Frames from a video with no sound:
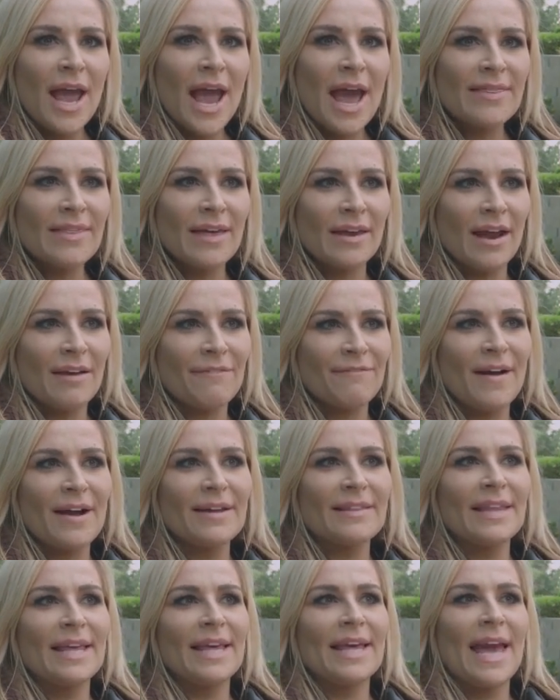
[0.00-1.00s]
And then I
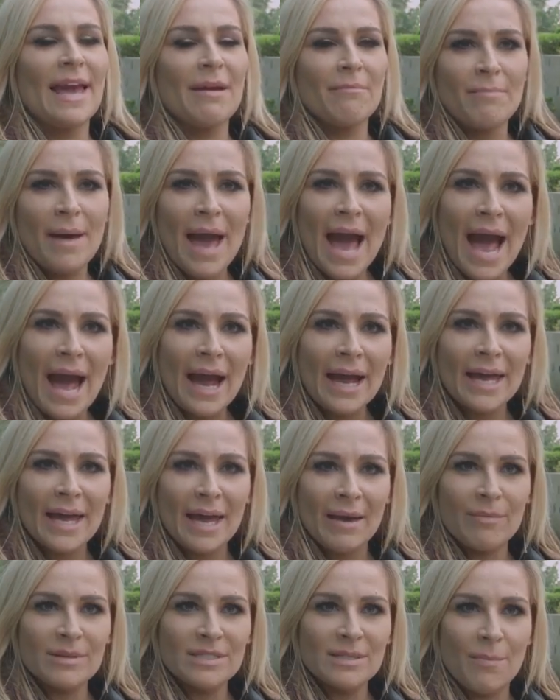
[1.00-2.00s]
finally came back
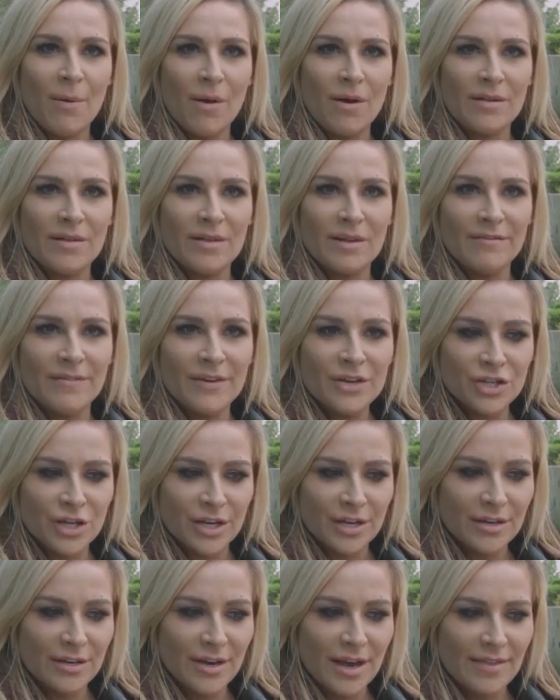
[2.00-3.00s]
and was a part of the
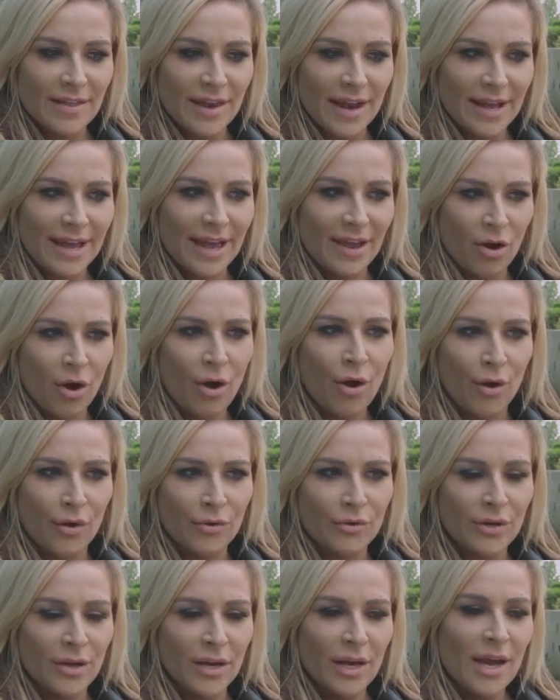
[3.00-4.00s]
division, and then I get
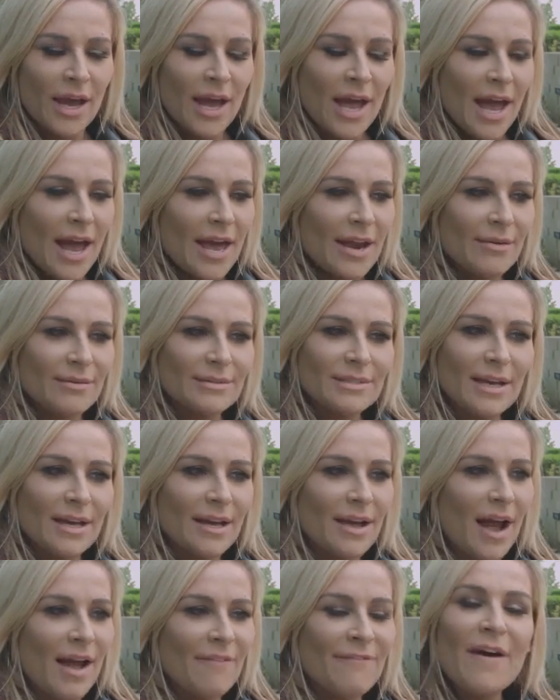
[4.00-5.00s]
hurt. And I was
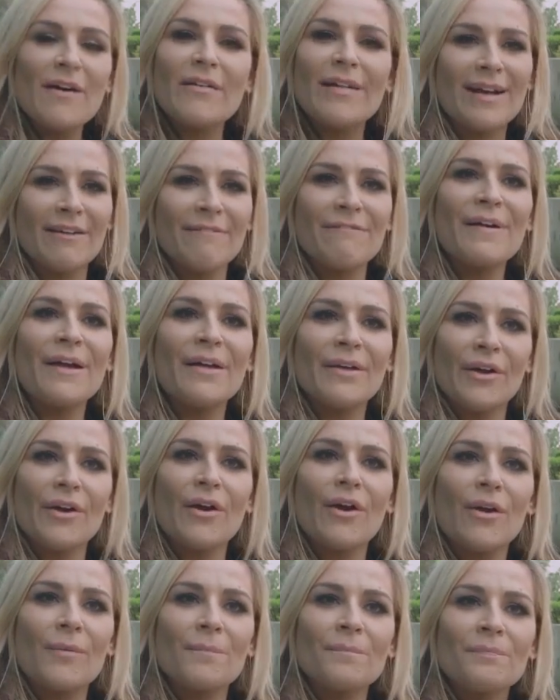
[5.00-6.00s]
like, I felt like a
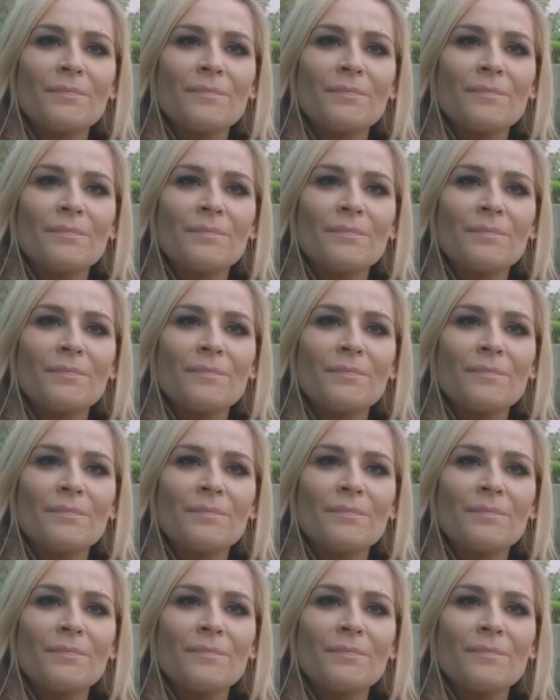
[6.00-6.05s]
failure.